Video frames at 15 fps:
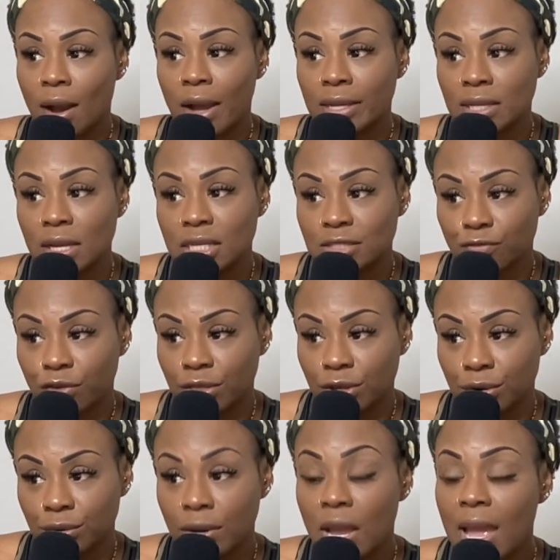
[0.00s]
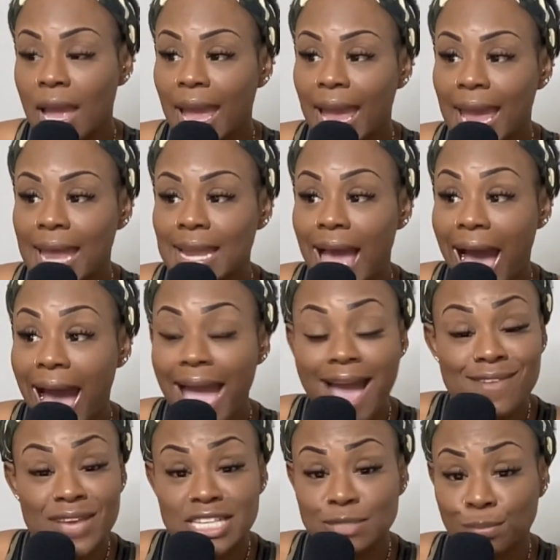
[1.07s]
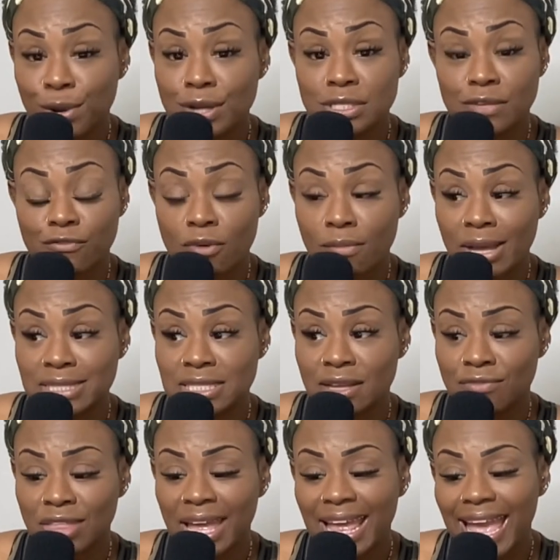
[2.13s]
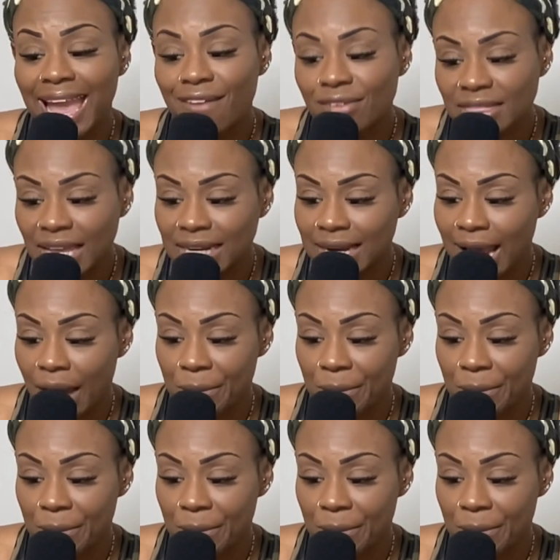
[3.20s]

does for you. And I have experienced it for myself that everything that I